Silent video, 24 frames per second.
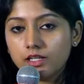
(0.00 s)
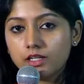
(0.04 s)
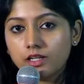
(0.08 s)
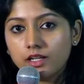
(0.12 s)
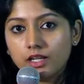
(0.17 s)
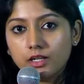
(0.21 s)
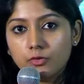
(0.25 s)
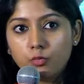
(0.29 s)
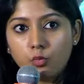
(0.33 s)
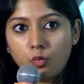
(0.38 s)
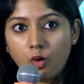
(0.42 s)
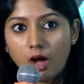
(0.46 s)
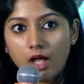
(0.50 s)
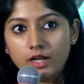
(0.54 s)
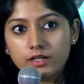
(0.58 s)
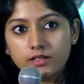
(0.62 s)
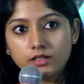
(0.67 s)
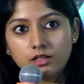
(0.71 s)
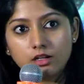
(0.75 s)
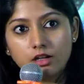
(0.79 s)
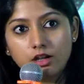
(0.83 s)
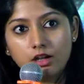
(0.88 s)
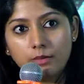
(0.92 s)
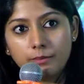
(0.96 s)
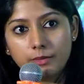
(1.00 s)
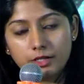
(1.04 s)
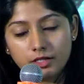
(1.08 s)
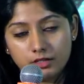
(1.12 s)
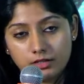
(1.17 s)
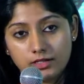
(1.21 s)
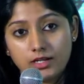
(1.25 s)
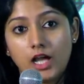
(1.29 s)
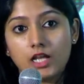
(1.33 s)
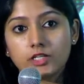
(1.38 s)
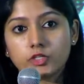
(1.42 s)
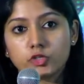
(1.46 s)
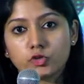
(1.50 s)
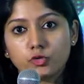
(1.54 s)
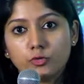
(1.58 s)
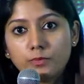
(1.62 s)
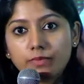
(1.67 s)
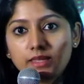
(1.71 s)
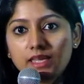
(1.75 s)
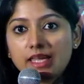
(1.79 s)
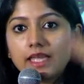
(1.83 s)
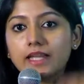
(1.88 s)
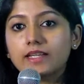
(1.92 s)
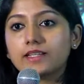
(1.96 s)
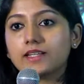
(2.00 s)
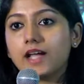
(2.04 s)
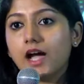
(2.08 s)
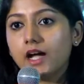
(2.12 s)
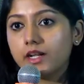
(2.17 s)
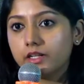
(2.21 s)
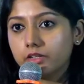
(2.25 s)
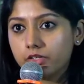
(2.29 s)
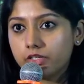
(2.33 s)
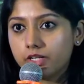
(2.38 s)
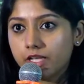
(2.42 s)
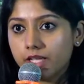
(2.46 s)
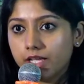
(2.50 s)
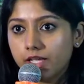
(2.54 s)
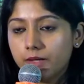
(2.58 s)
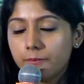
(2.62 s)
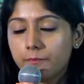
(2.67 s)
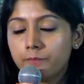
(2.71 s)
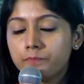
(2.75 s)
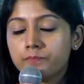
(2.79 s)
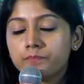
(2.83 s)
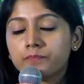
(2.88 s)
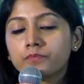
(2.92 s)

in one classroom the entire day,